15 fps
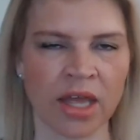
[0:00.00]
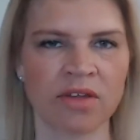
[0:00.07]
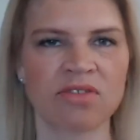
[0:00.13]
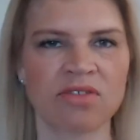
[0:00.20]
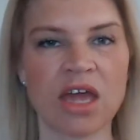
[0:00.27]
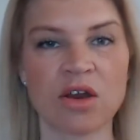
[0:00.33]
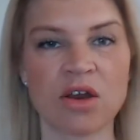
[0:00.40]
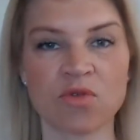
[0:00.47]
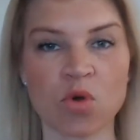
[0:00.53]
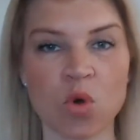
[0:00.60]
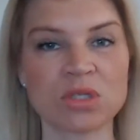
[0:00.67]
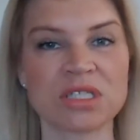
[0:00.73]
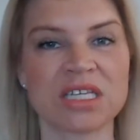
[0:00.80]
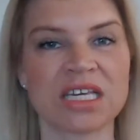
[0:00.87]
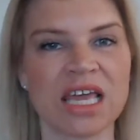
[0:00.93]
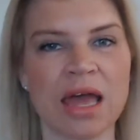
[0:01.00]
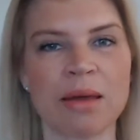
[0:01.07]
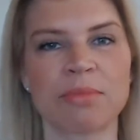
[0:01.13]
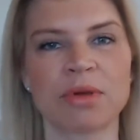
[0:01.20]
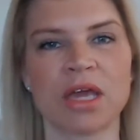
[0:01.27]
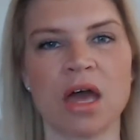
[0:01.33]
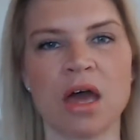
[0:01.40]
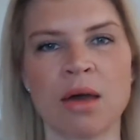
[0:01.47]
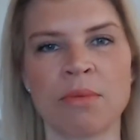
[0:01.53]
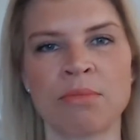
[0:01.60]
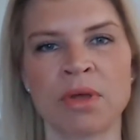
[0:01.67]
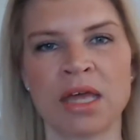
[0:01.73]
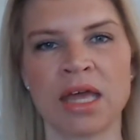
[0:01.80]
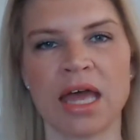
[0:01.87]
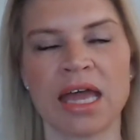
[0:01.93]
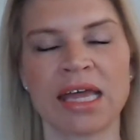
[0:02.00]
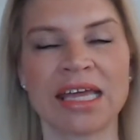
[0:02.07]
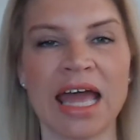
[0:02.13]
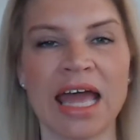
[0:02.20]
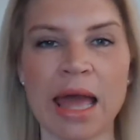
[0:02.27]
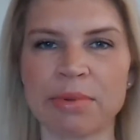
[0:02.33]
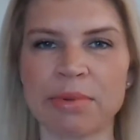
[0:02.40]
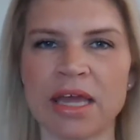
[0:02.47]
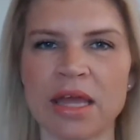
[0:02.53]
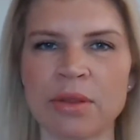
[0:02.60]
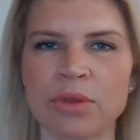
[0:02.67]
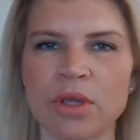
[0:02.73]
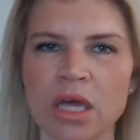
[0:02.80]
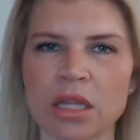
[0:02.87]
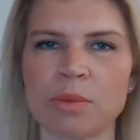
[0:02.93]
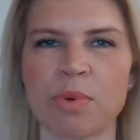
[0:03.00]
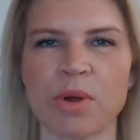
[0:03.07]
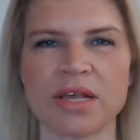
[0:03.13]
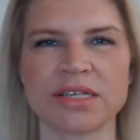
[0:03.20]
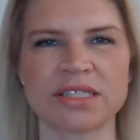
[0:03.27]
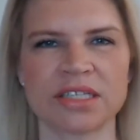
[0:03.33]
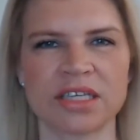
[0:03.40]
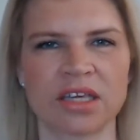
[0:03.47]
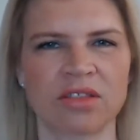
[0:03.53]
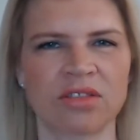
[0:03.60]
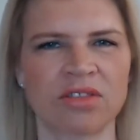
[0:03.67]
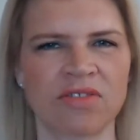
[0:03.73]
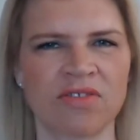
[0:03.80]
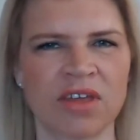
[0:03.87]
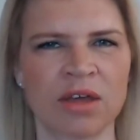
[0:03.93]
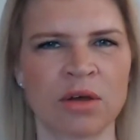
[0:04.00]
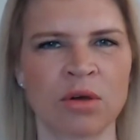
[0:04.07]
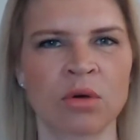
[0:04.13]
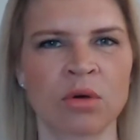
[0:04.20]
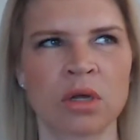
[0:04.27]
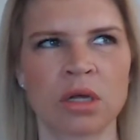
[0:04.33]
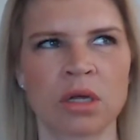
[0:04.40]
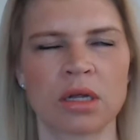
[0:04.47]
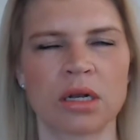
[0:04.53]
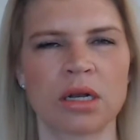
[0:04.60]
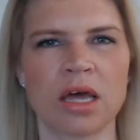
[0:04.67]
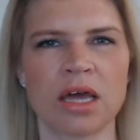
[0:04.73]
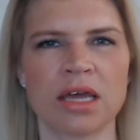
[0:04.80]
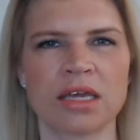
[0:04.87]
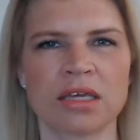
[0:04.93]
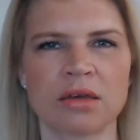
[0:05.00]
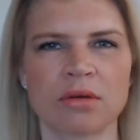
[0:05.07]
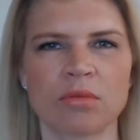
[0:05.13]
then of course it can become a habit and the other person can feel like,